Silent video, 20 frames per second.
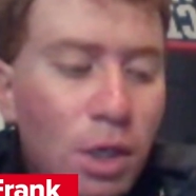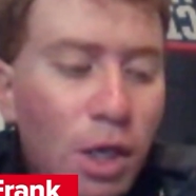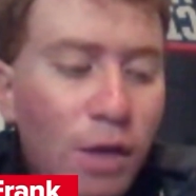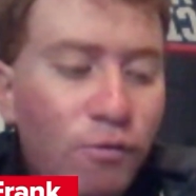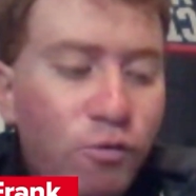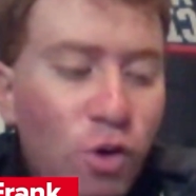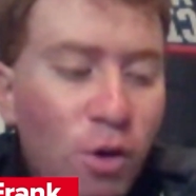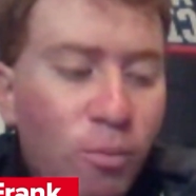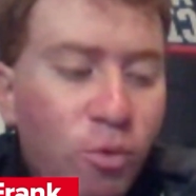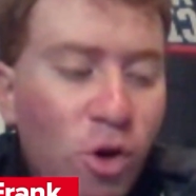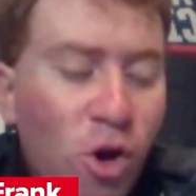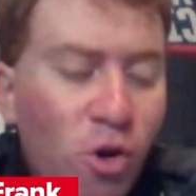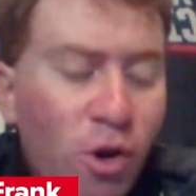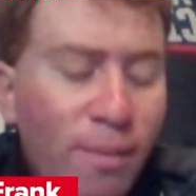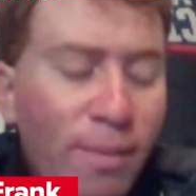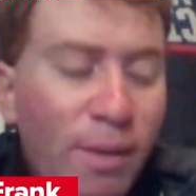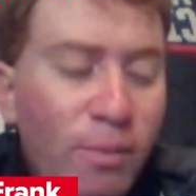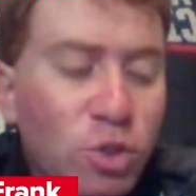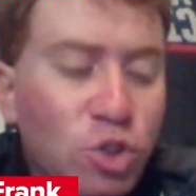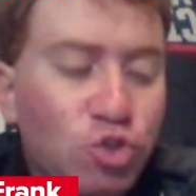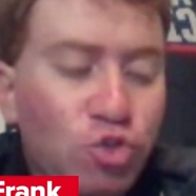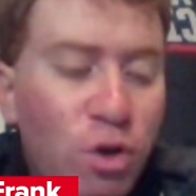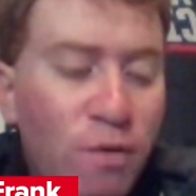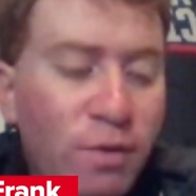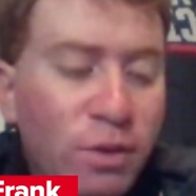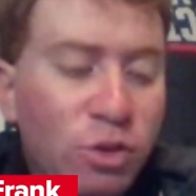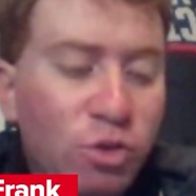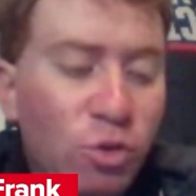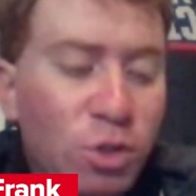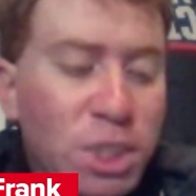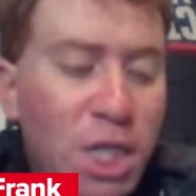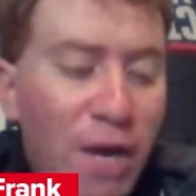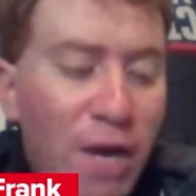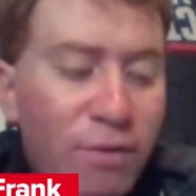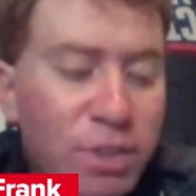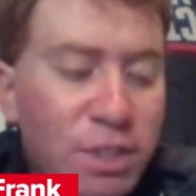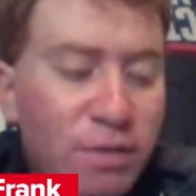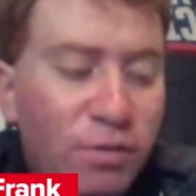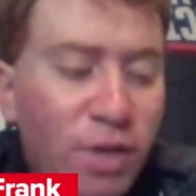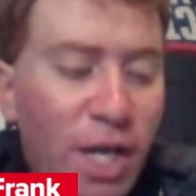And for a program that was driven through its
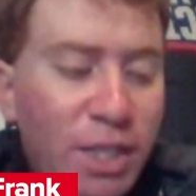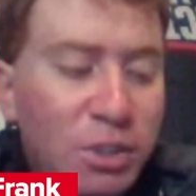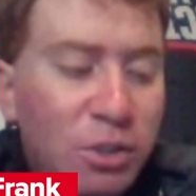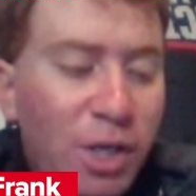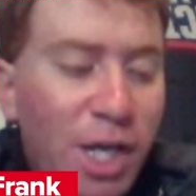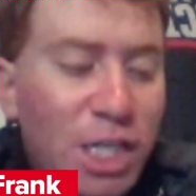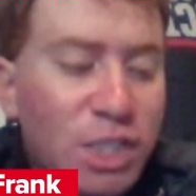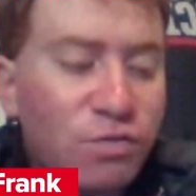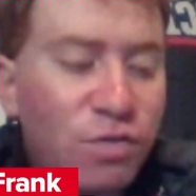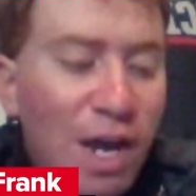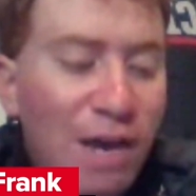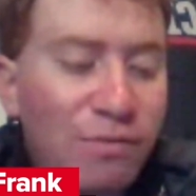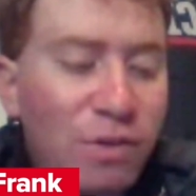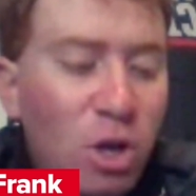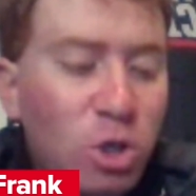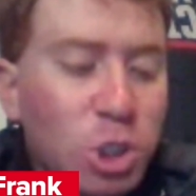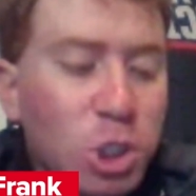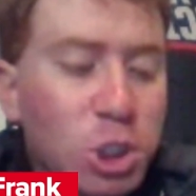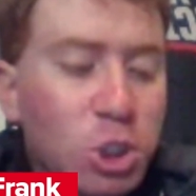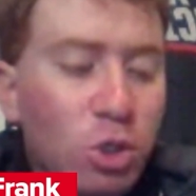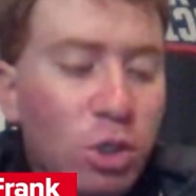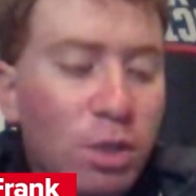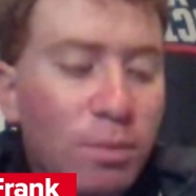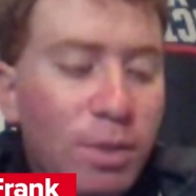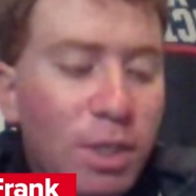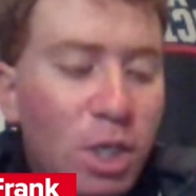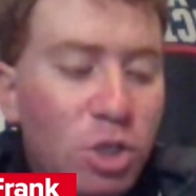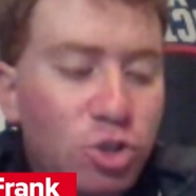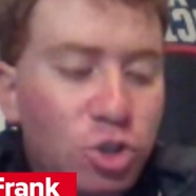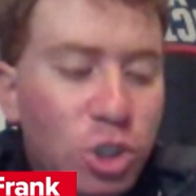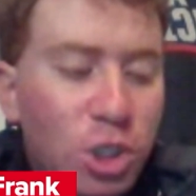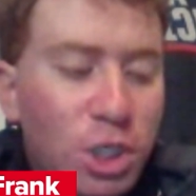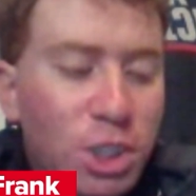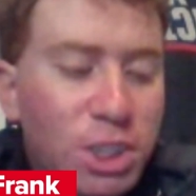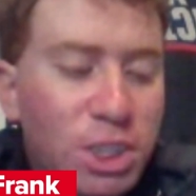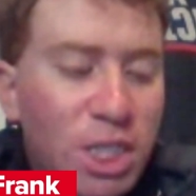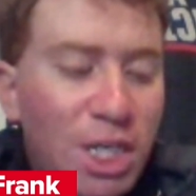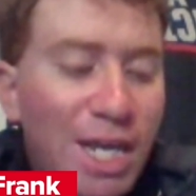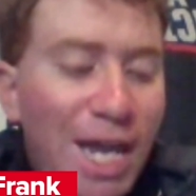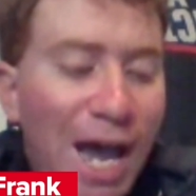offensive line the last 5 years, it's going to be interesting to
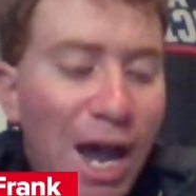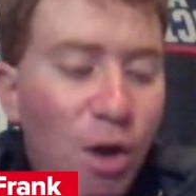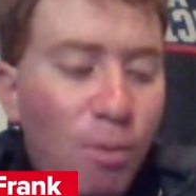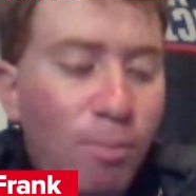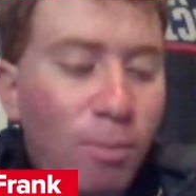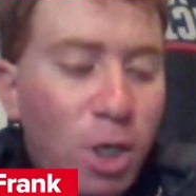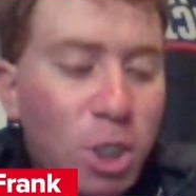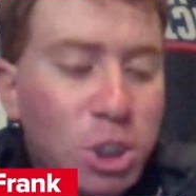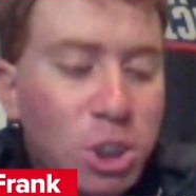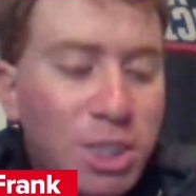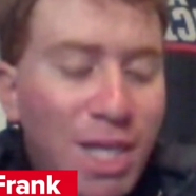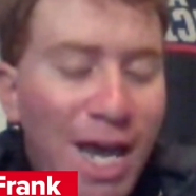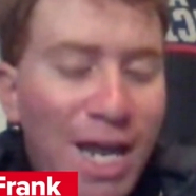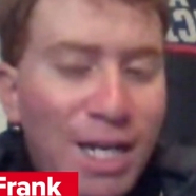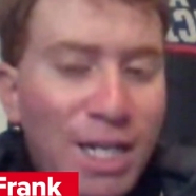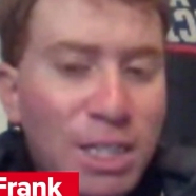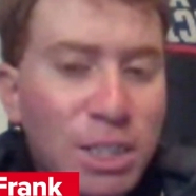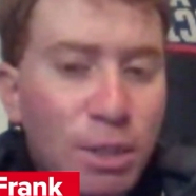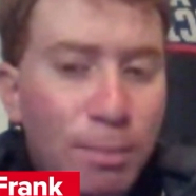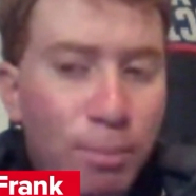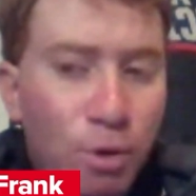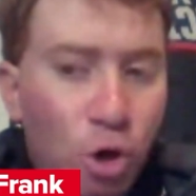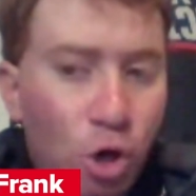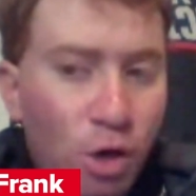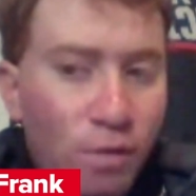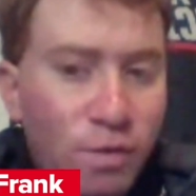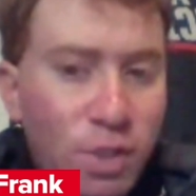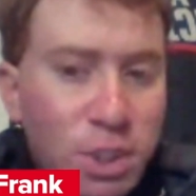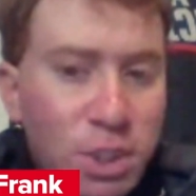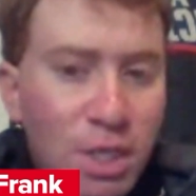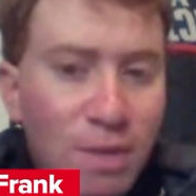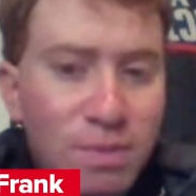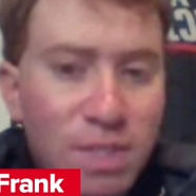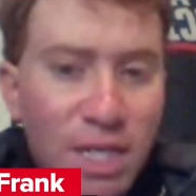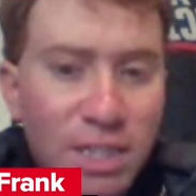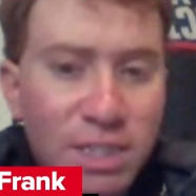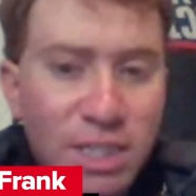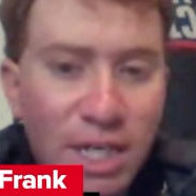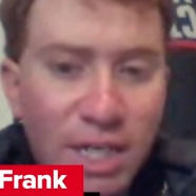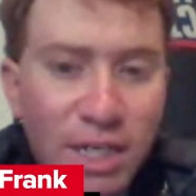see how much that is a part of this
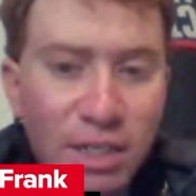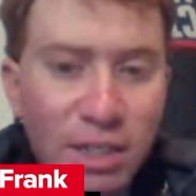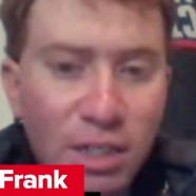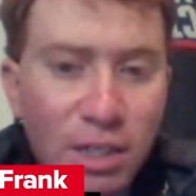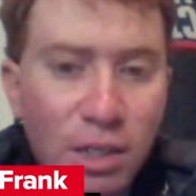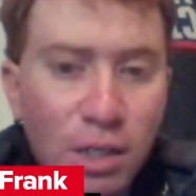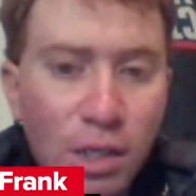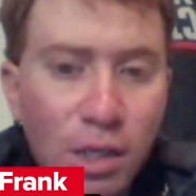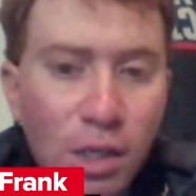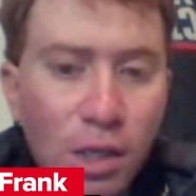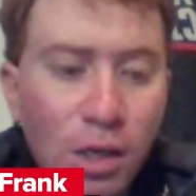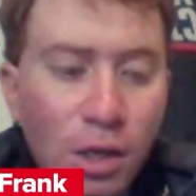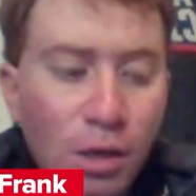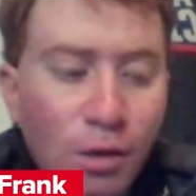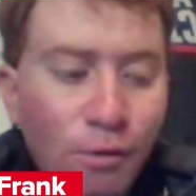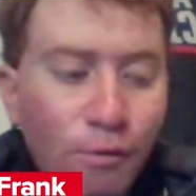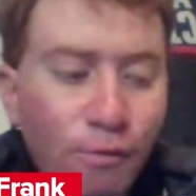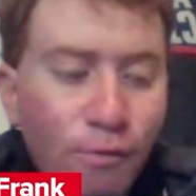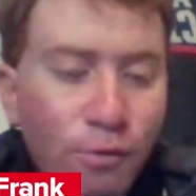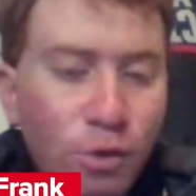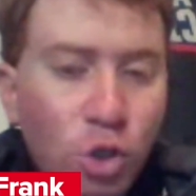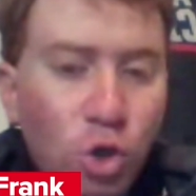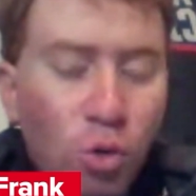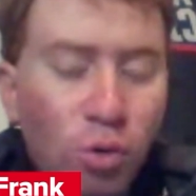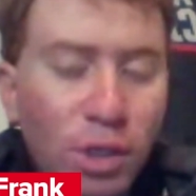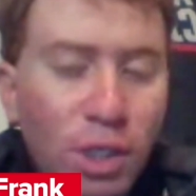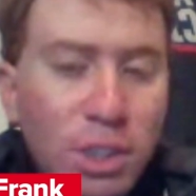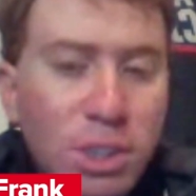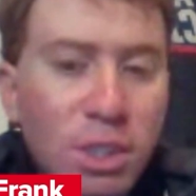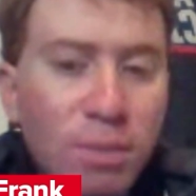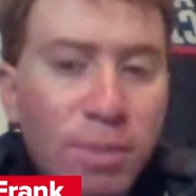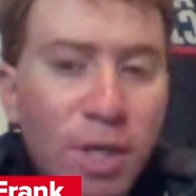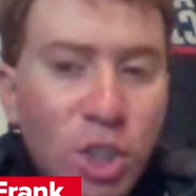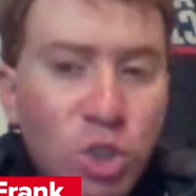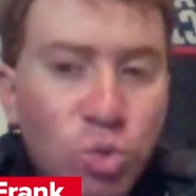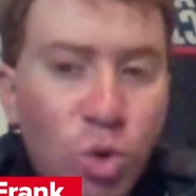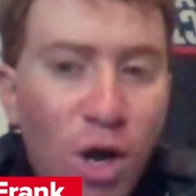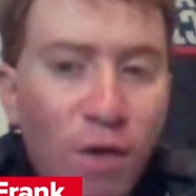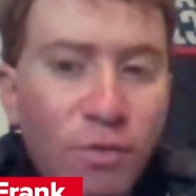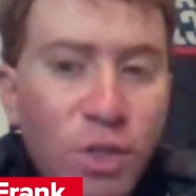team's identity going into the
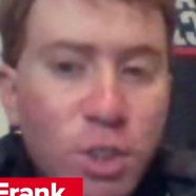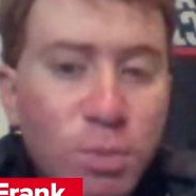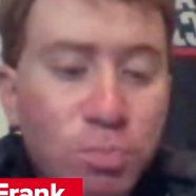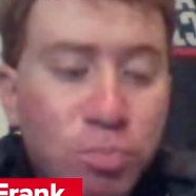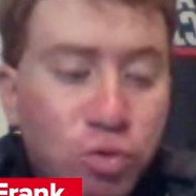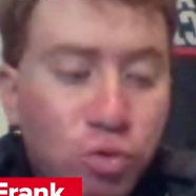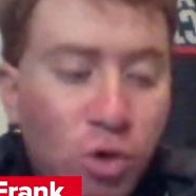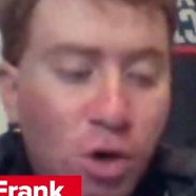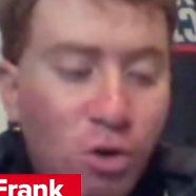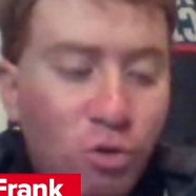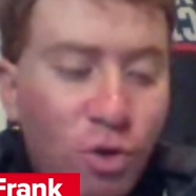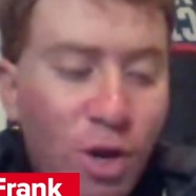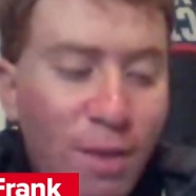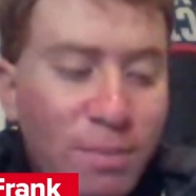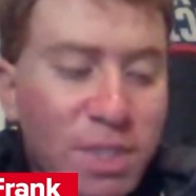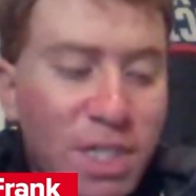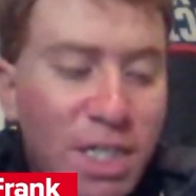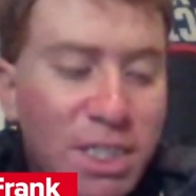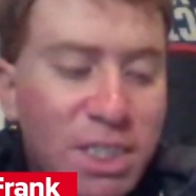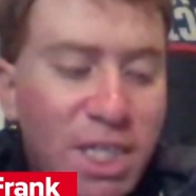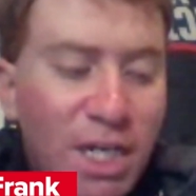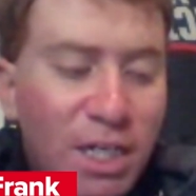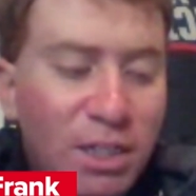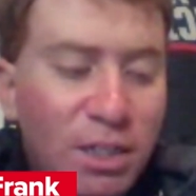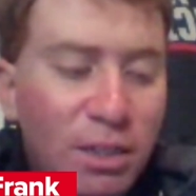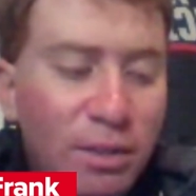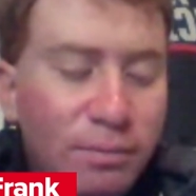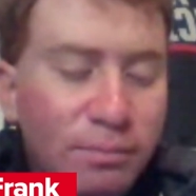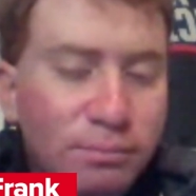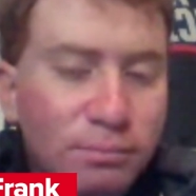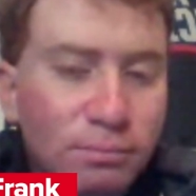Big 12, this program's identity.